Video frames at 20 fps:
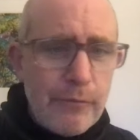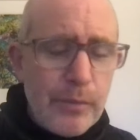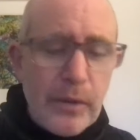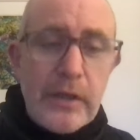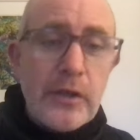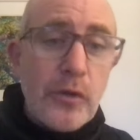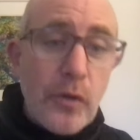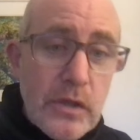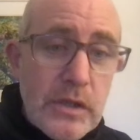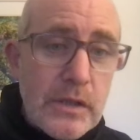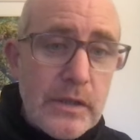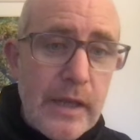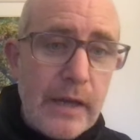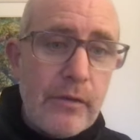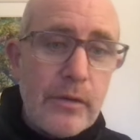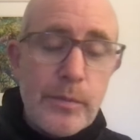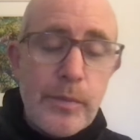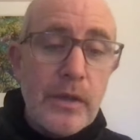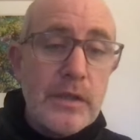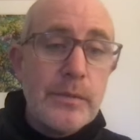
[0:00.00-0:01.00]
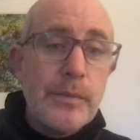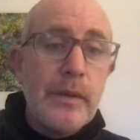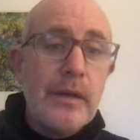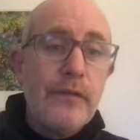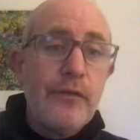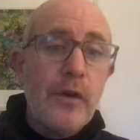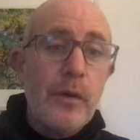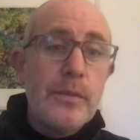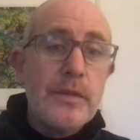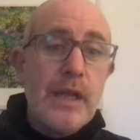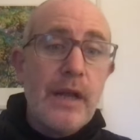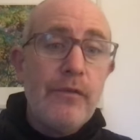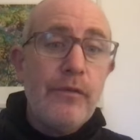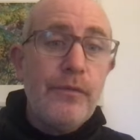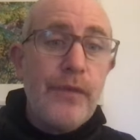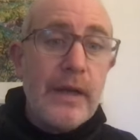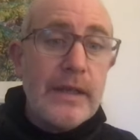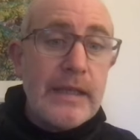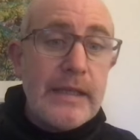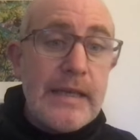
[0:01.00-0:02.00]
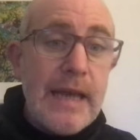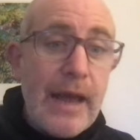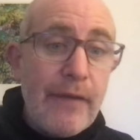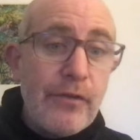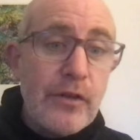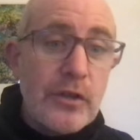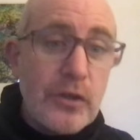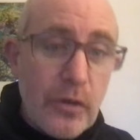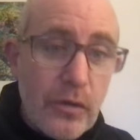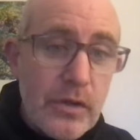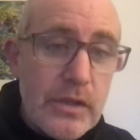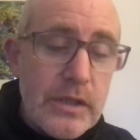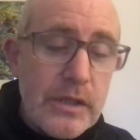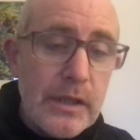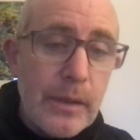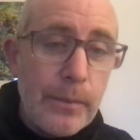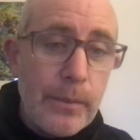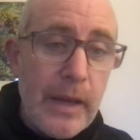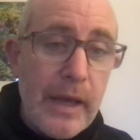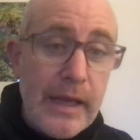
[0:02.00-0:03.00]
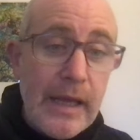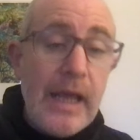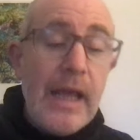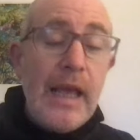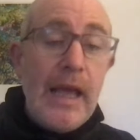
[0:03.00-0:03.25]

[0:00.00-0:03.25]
but he doesn't take responsibility for himself. In fact, he never does in the play.